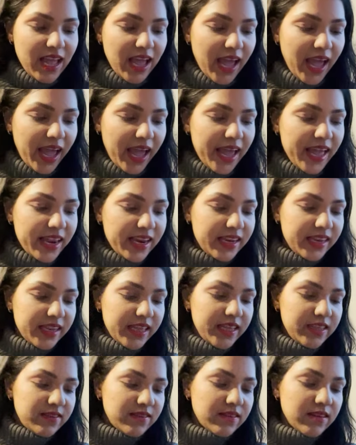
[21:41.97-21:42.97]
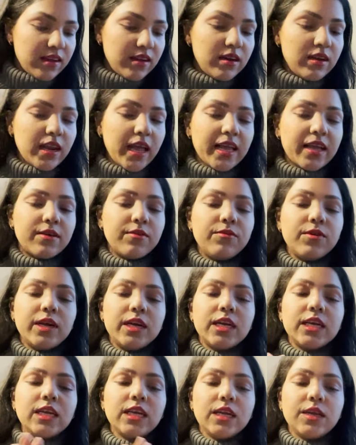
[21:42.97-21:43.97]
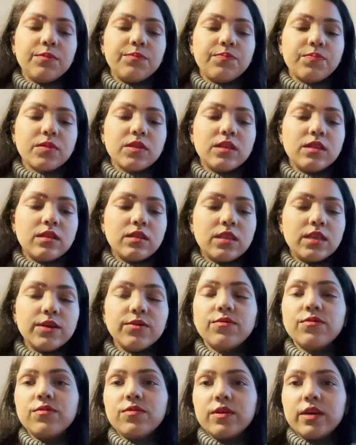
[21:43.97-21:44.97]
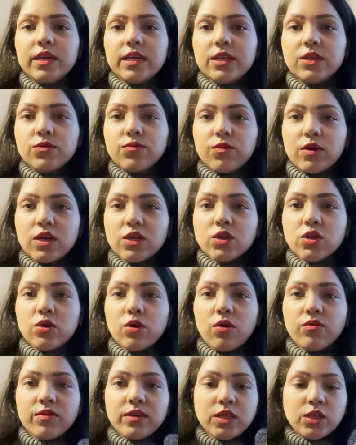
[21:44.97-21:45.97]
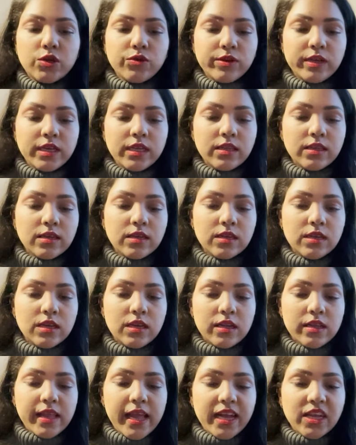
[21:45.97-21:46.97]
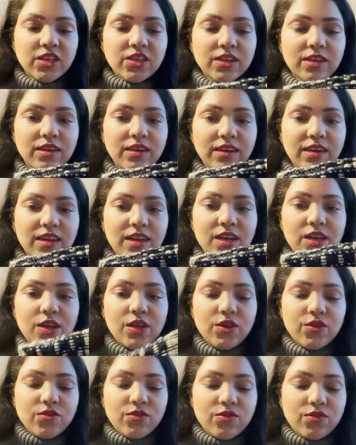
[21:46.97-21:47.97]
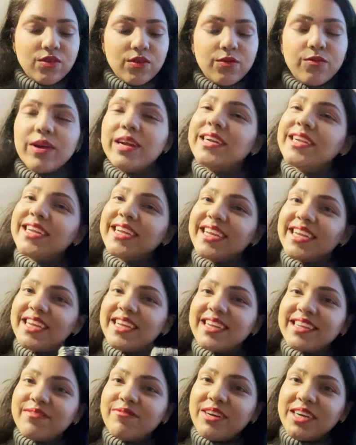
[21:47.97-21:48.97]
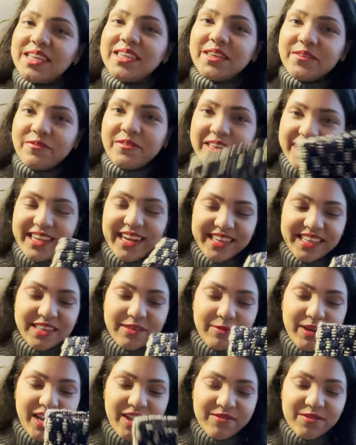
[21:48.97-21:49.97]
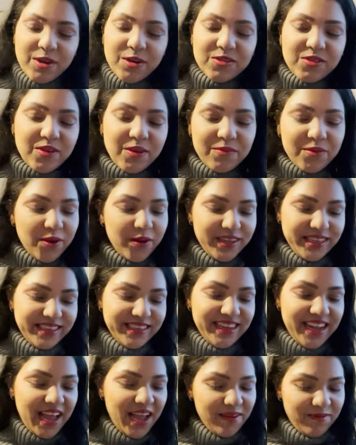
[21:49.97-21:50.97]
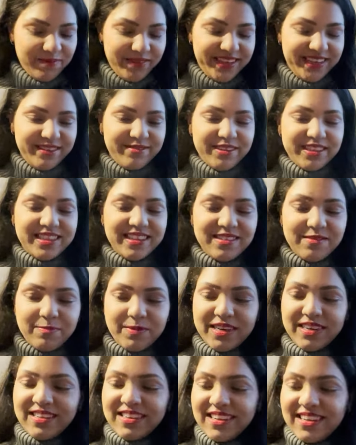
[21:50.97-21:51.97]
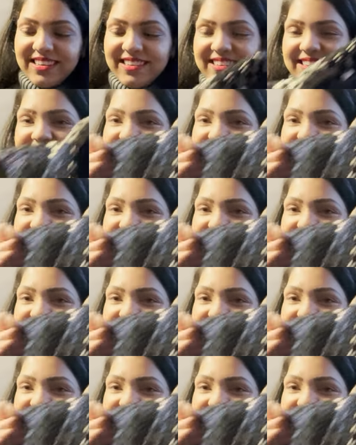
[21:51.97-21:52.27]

And it's a, like a very different version of a tweed texture. So very, very different item I have got. So I'm quite happy with this purchase.